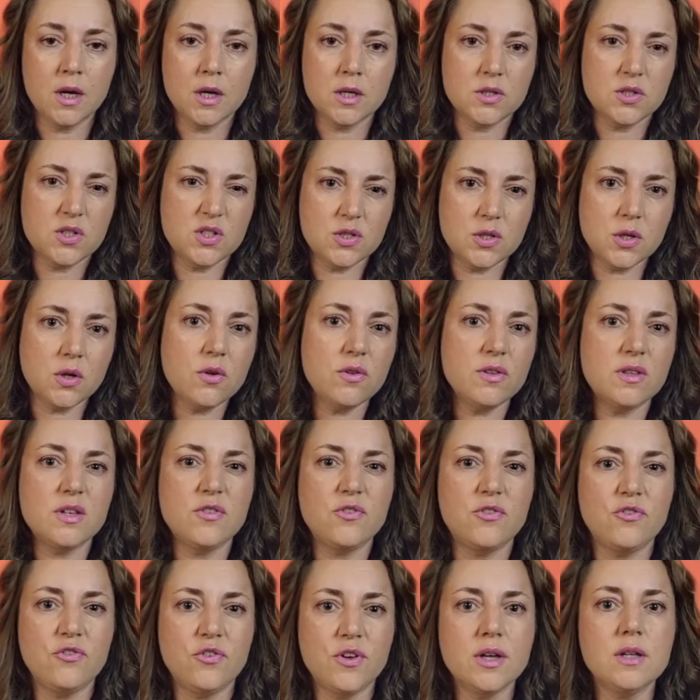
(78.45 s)
So the
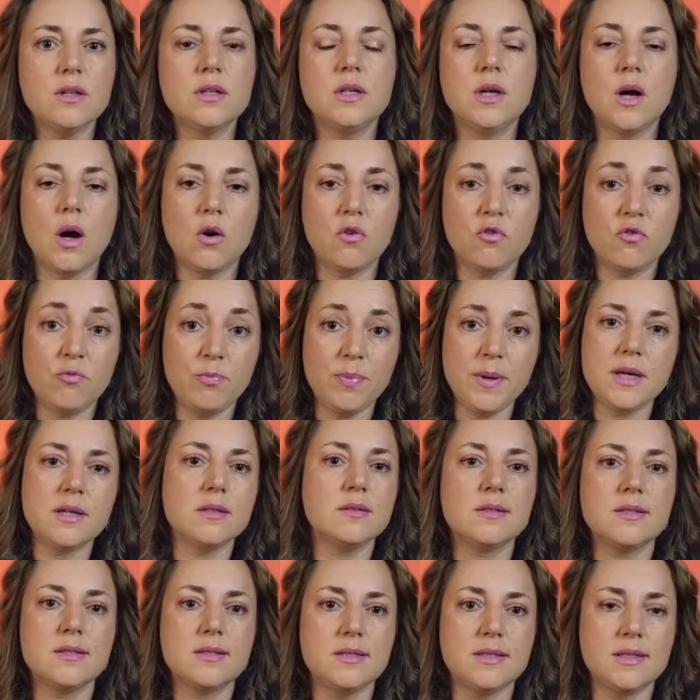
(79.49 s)
feeling of
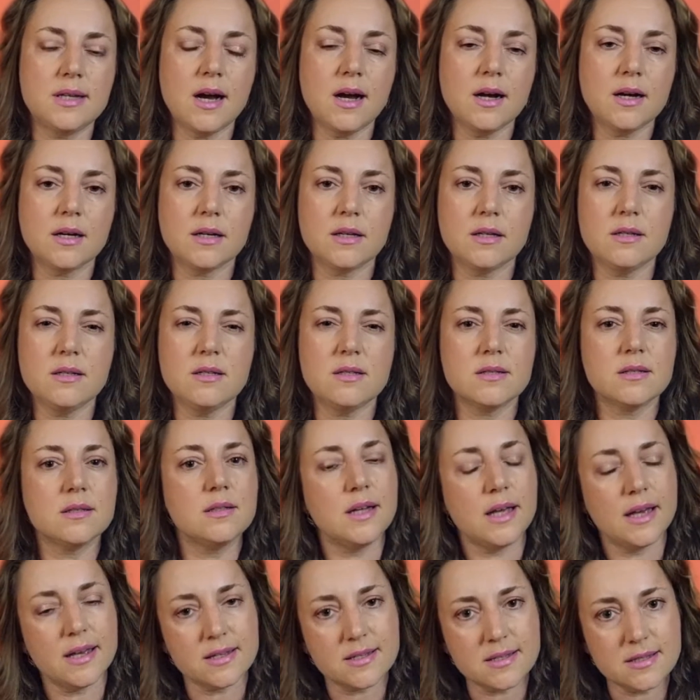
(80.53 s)
being stuck is
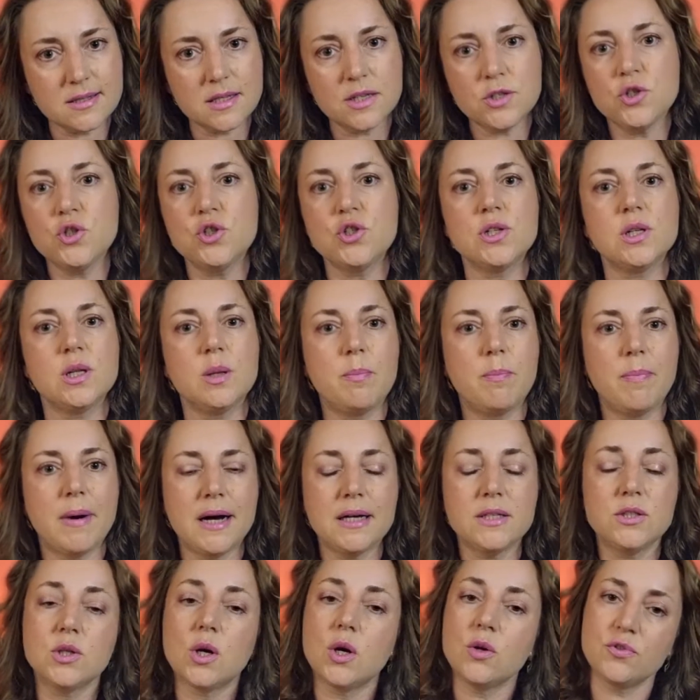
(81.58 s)
an essential
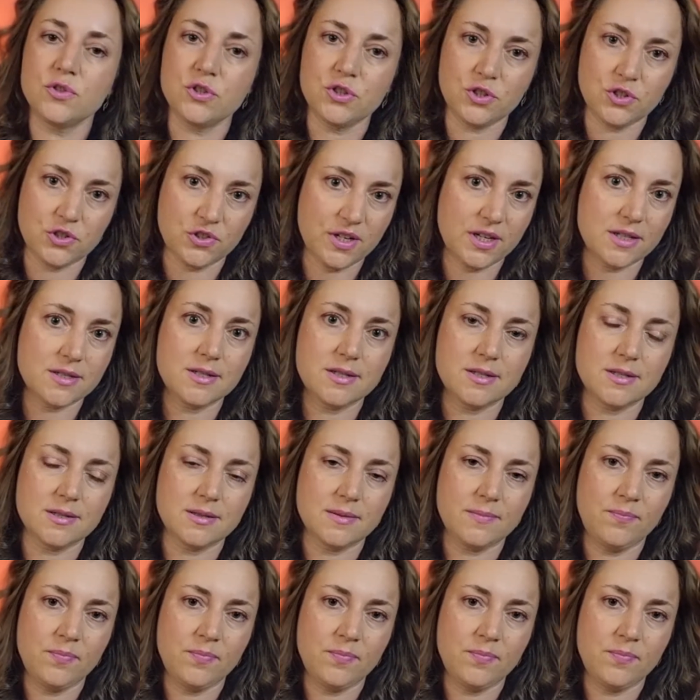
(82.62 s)
part of stress.